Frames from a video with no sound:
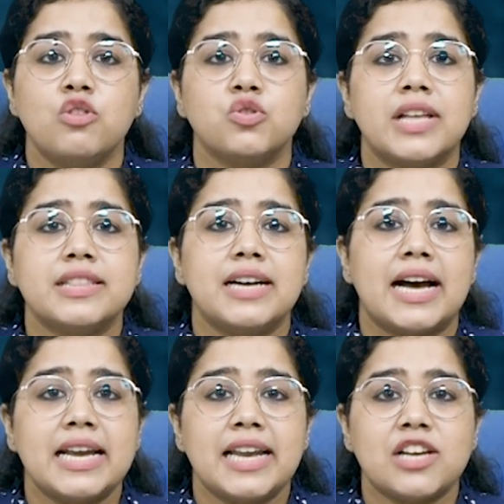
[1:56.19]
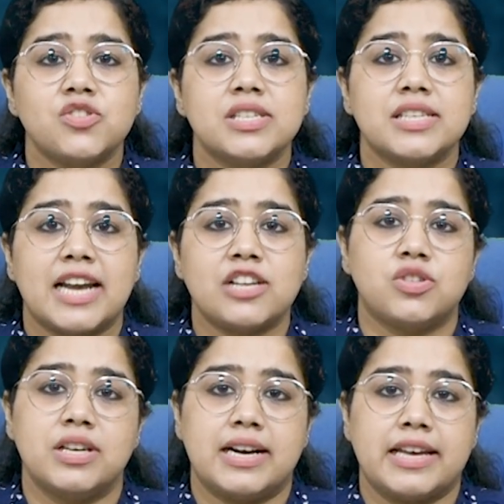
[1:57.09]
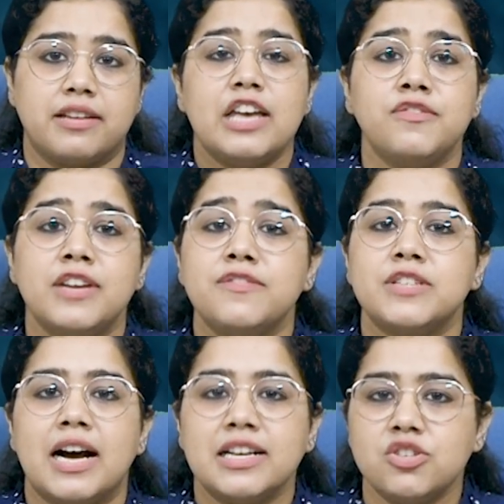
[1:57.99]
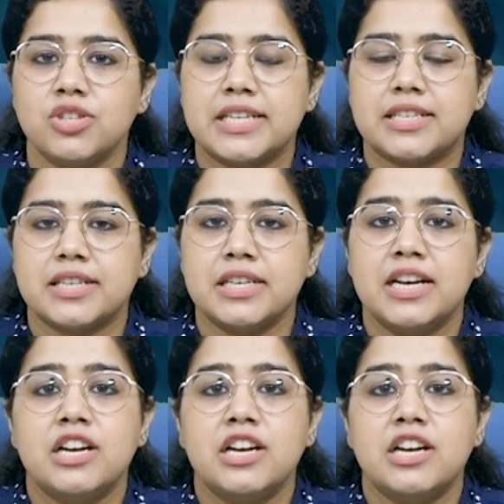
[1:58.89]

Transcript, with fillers: so that the eyelashes scratch the eye. If left untreated,